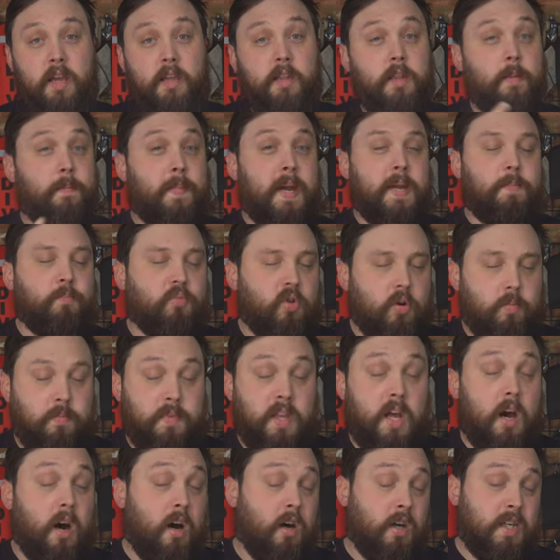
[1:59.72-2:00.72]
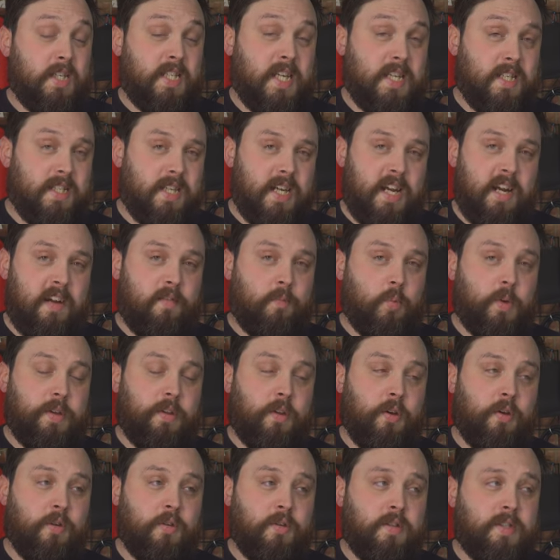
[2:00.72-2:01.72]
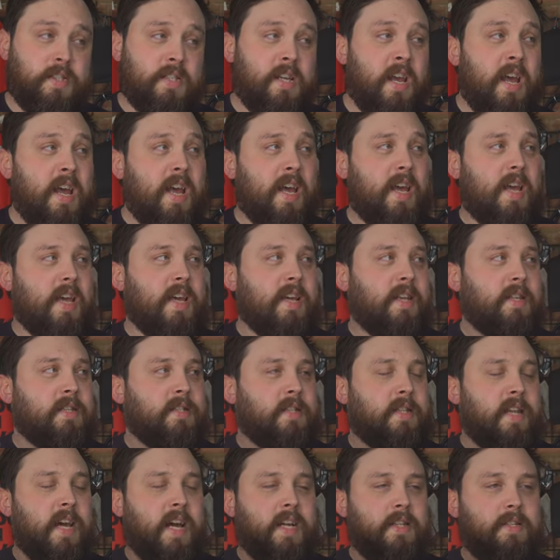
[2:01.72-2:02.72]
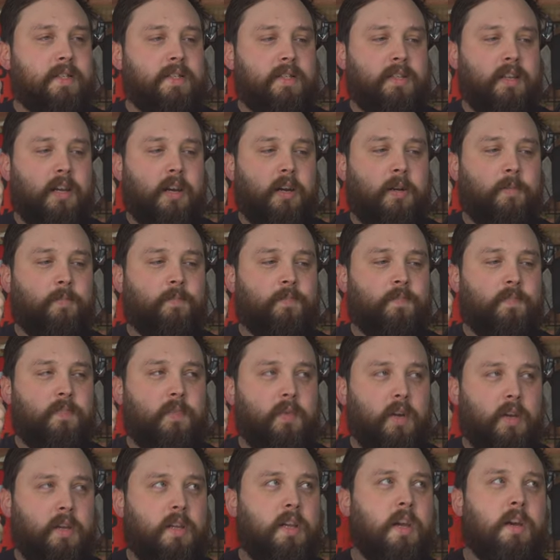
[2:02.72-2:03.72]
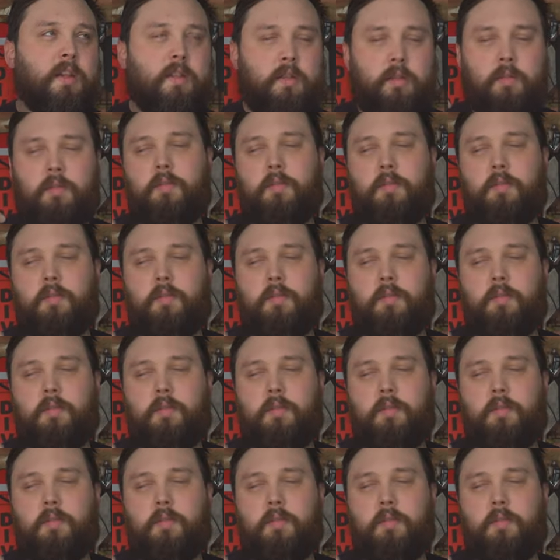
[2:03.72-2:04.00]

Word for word: The main problem that I tend to have with hoods is that, um, yeah,